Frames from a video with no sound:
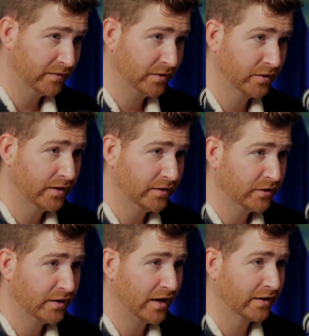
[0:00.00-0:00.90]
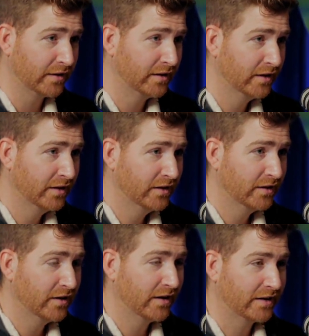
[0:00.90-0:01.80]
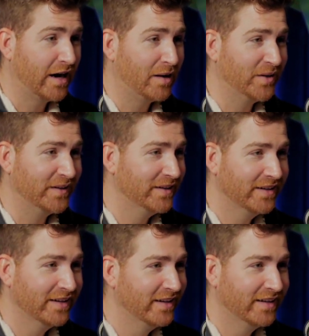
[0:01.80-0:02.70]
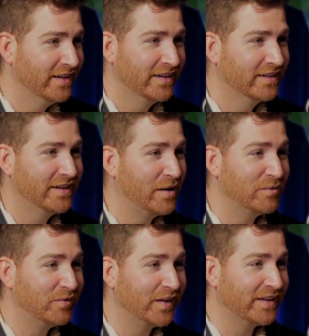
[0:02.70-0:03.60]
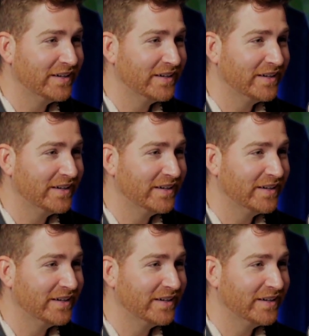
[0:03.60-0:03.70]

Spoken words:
You're not a common fella here.